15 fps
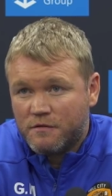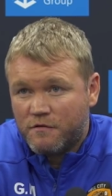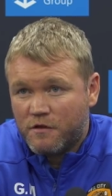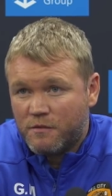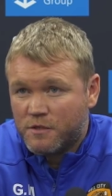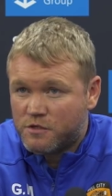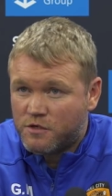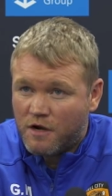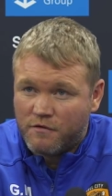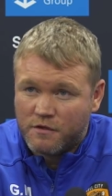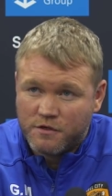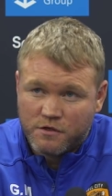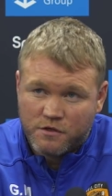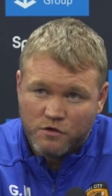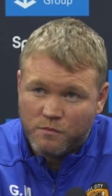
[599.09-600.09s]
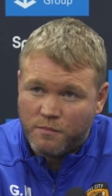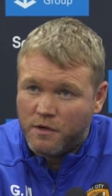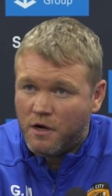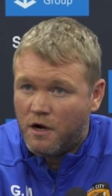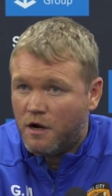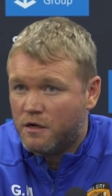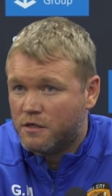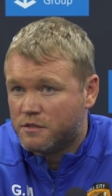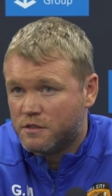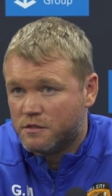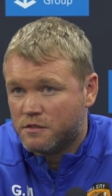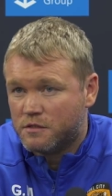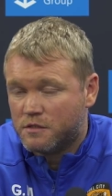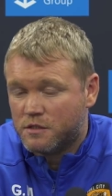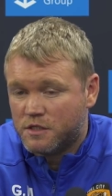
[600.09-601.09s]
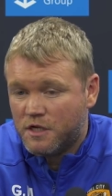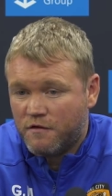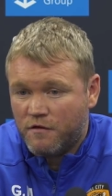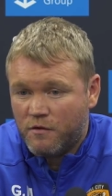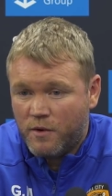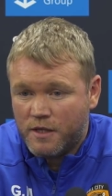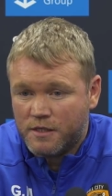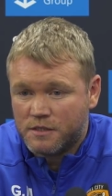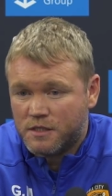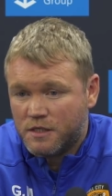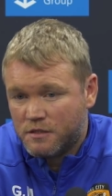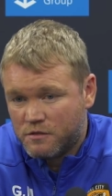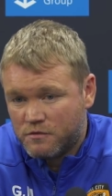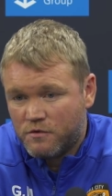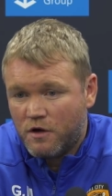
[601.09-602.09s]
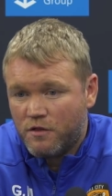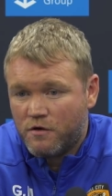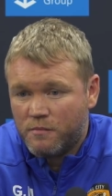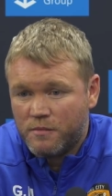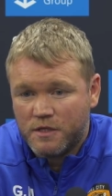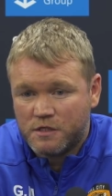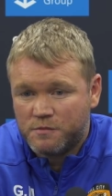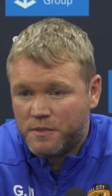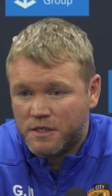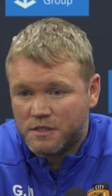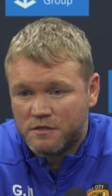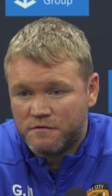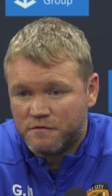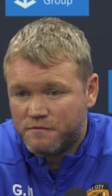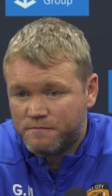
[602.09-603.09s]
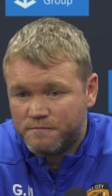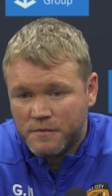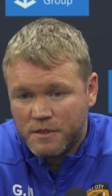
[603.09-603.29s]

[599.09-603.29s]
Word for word: For them to travel to QPR, to Sheffield Wednesday, to Rotherham in the space of,